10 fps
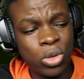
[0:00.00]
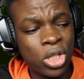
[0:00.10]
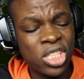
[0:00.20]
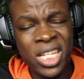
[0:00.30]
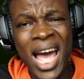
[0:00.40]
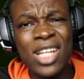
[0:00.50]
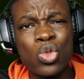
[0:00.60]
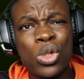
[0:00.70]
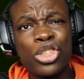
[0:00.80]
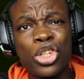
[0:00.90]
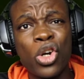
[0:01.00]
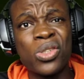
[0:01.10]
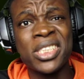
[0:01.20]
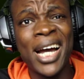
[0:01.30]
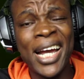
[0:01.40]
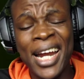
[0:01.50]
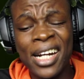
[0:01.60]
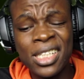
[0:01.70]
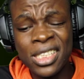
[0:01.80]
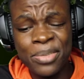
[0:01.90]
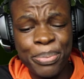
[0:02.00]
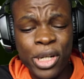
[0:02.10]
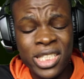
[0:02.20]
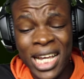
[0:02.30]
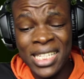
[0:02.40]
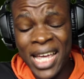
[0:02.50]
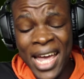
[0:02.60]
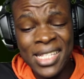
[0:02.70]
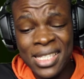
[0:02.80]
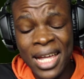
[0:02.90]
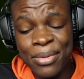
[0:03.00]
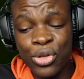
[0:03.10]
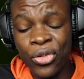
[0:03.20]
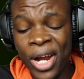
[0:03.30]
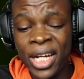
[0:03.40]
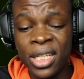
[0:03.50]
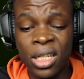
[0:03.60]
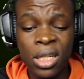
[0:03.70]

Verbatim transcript: Just he has one shot on target and he's passed like eight times already.